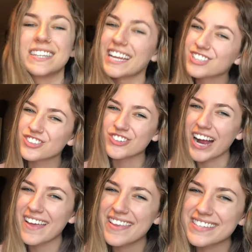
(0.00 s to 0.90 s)
Let's
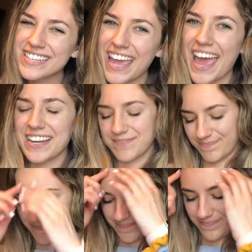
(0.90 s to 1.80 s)
try this again.
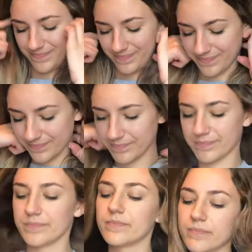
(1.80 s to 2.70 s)

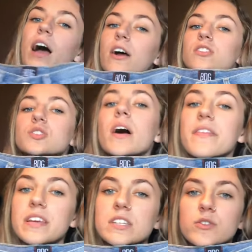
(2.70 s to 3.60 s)
I also
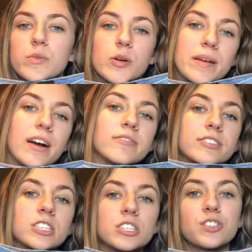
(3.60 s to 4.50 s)
got these from Urban
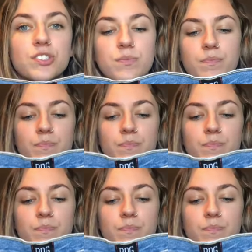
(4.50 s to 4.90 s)
Outfitters,